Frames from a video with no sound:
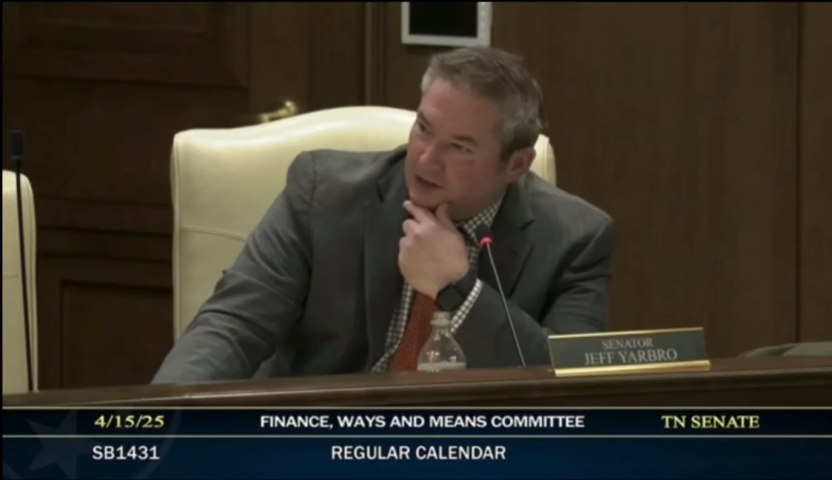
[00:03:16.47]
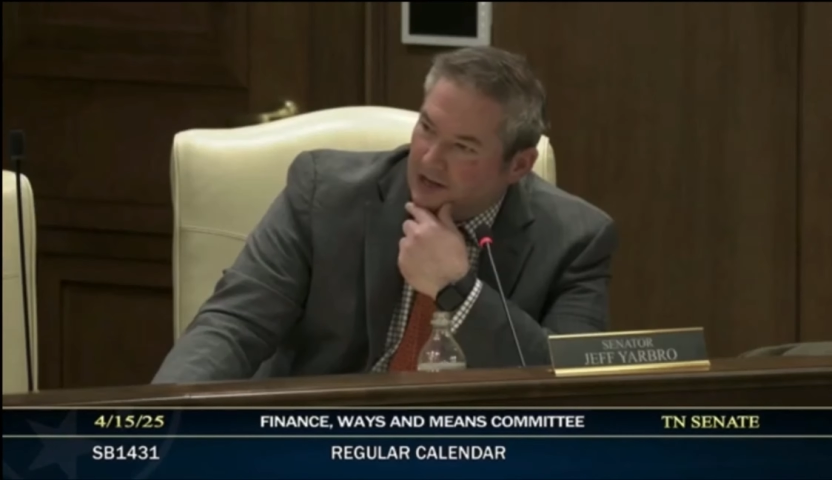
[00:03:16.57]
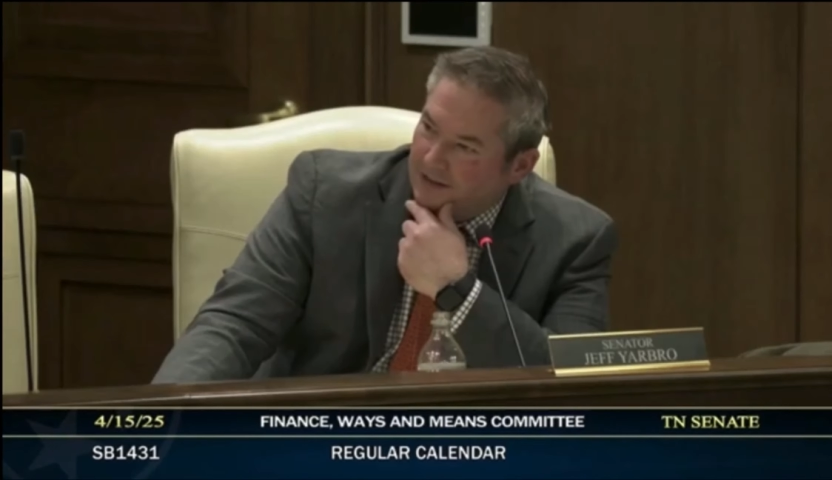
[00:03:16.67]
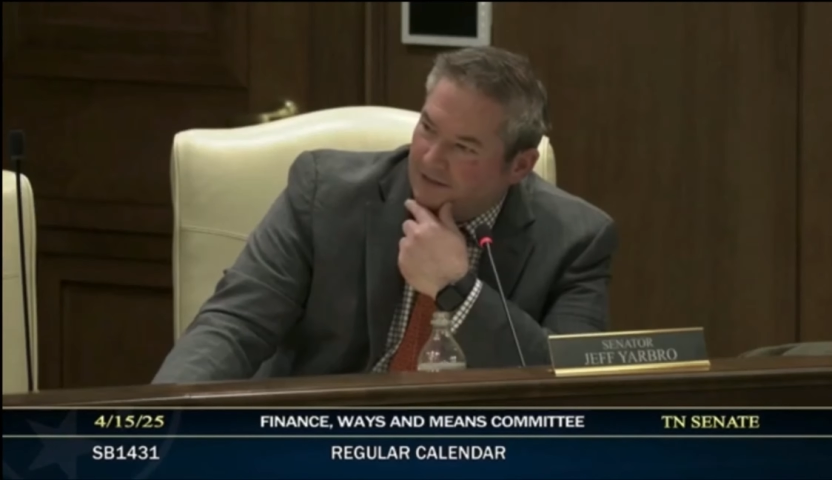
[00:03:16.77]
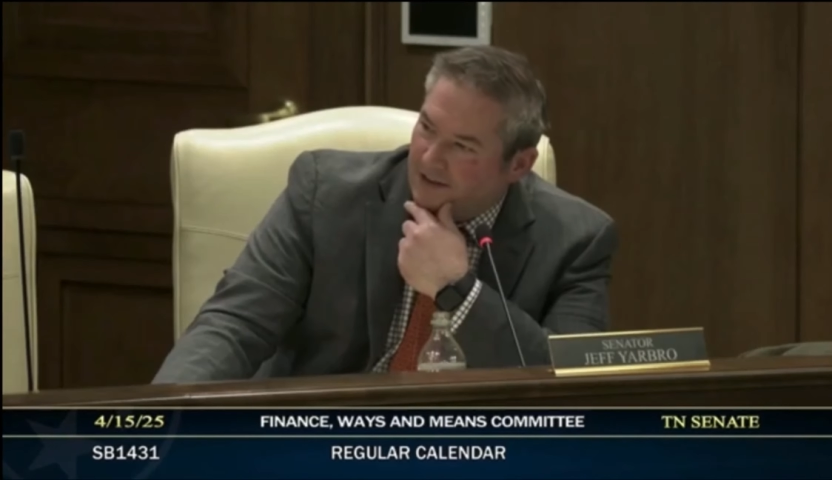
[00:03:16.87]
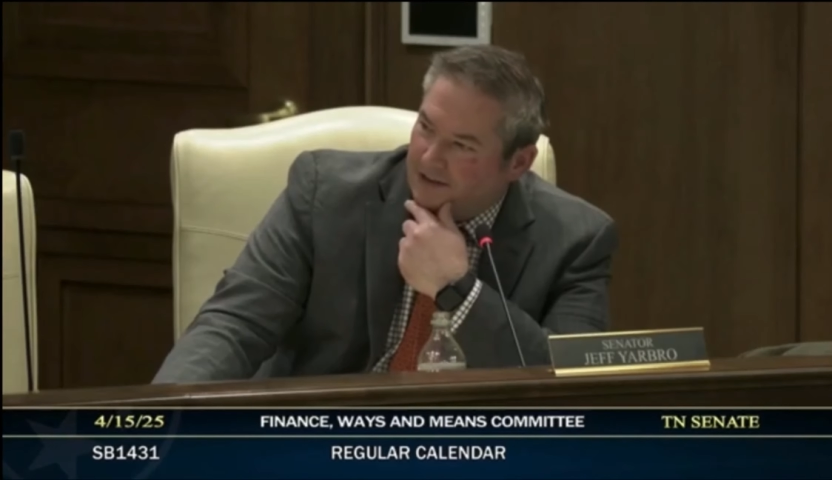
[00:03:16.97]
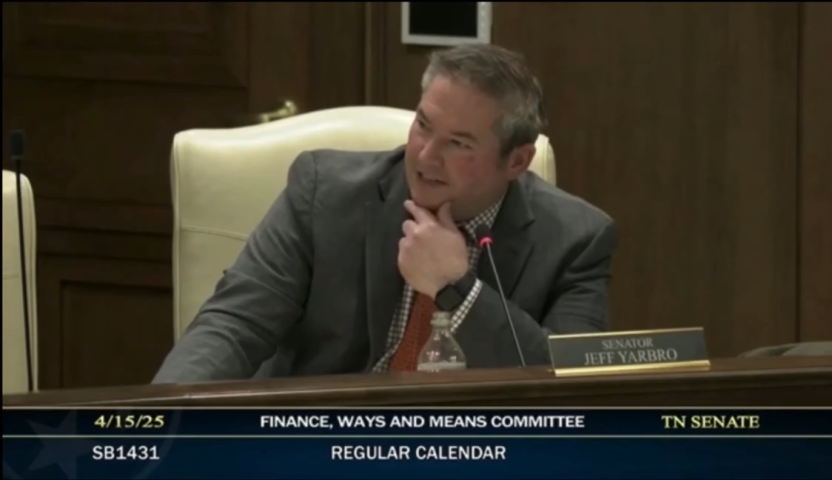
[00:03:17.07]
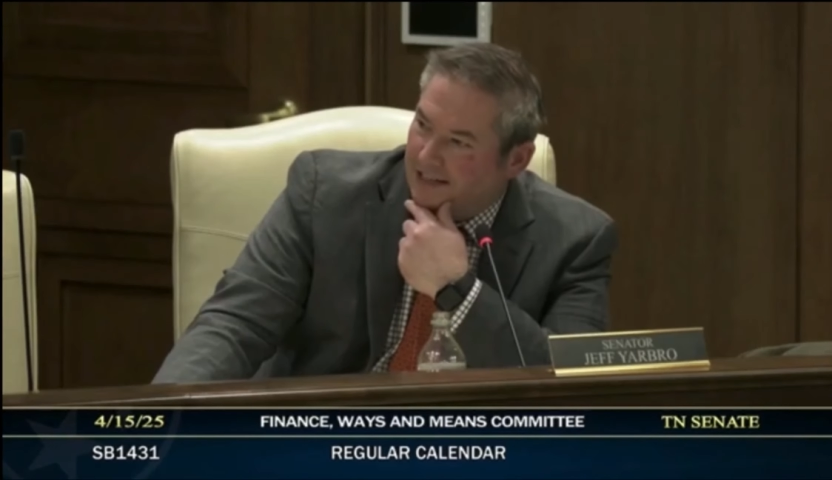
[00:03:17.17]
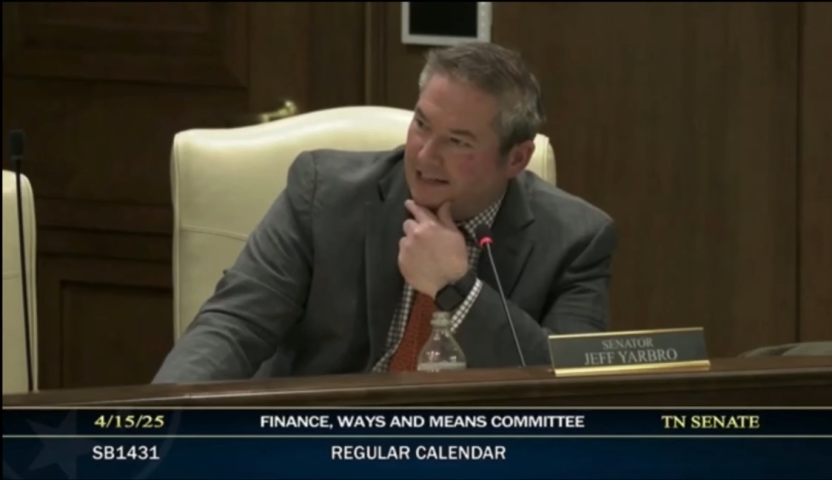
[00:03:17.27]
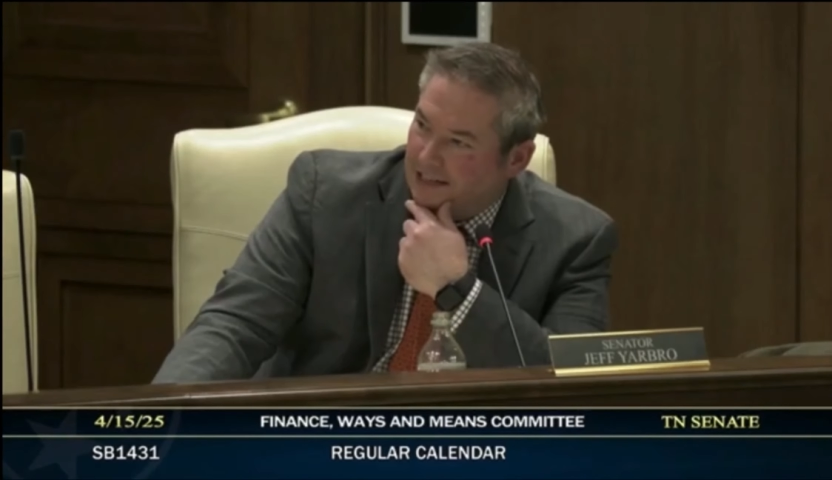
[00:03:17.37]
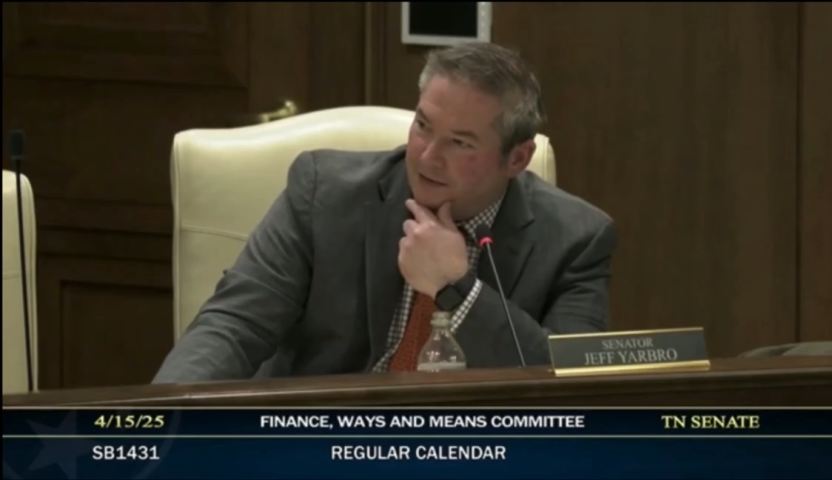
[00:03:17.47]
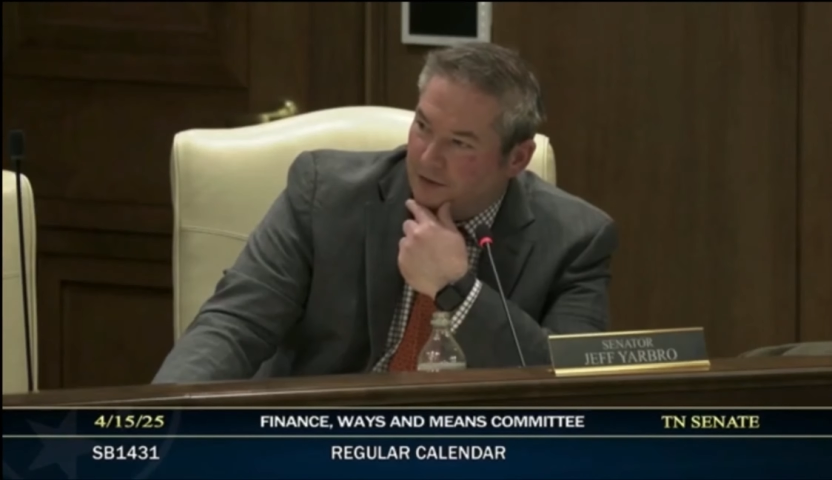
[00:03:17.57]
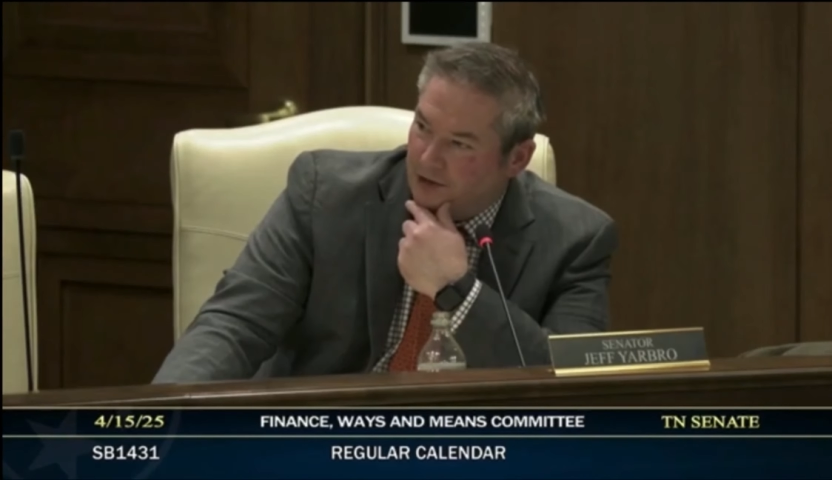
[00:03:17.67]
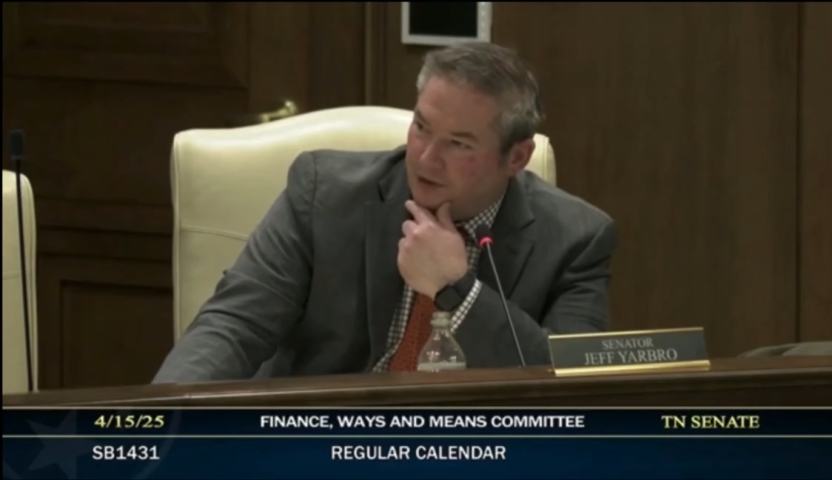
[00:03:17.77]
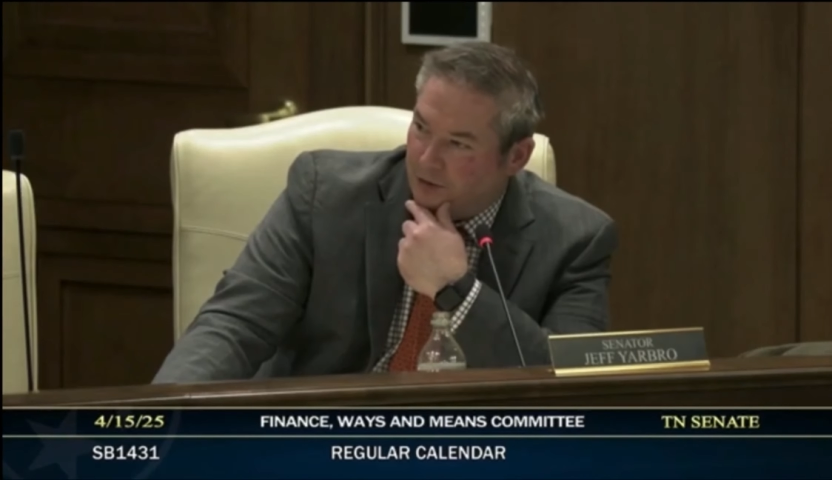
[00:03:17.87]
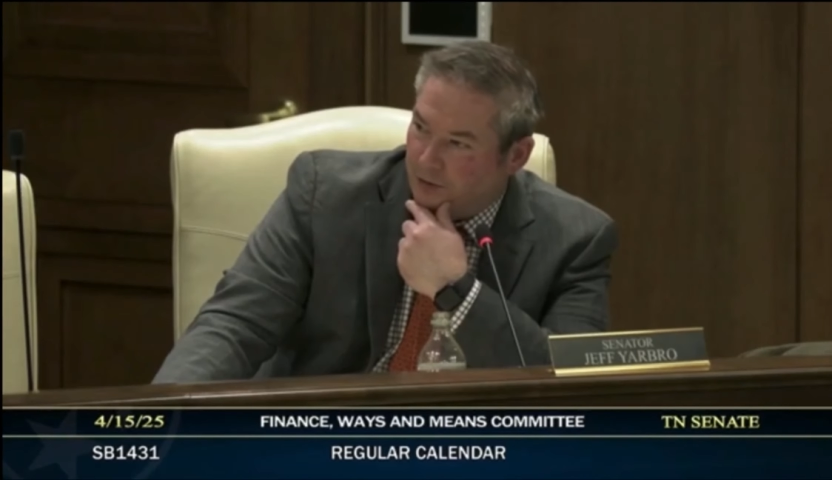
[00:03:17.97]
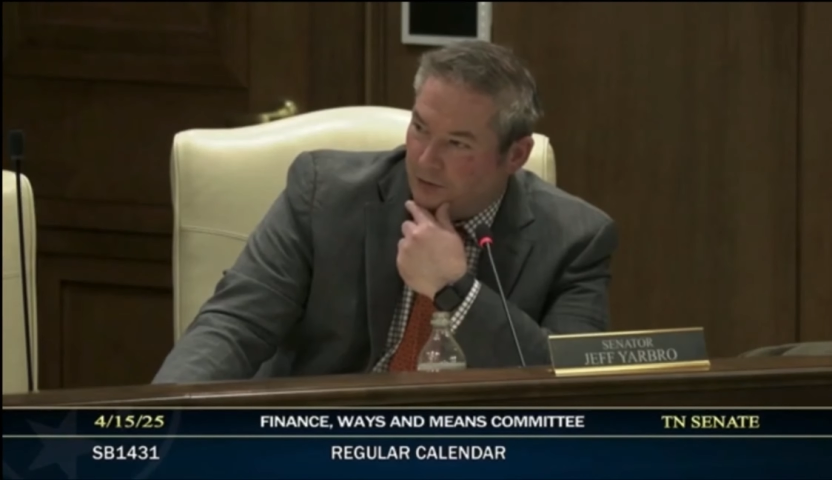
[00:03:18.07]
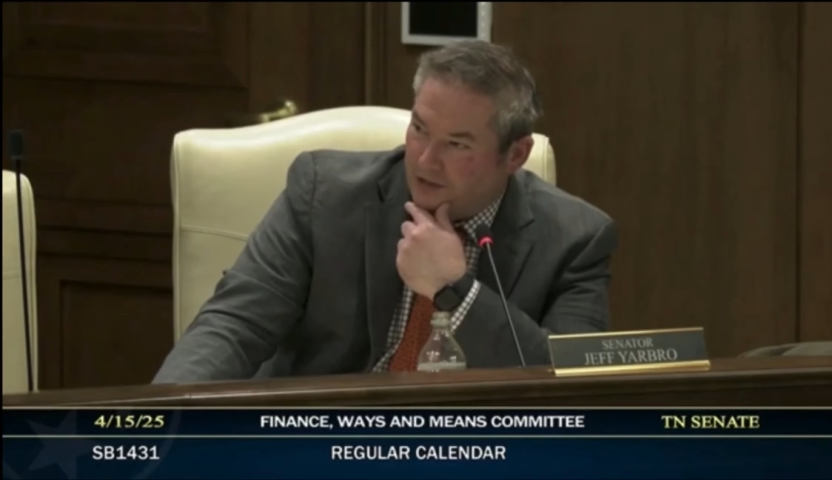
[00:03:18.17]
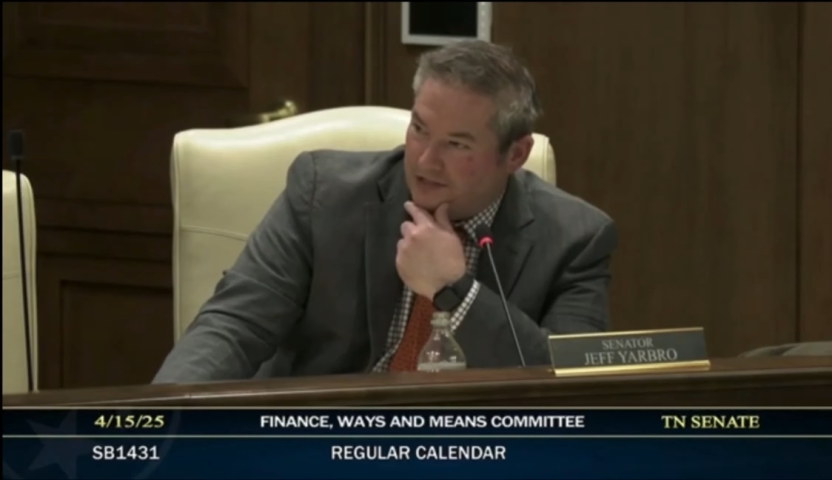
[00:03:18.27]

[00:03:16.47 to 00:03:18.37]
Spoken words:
grandfathered in anyone who wasn't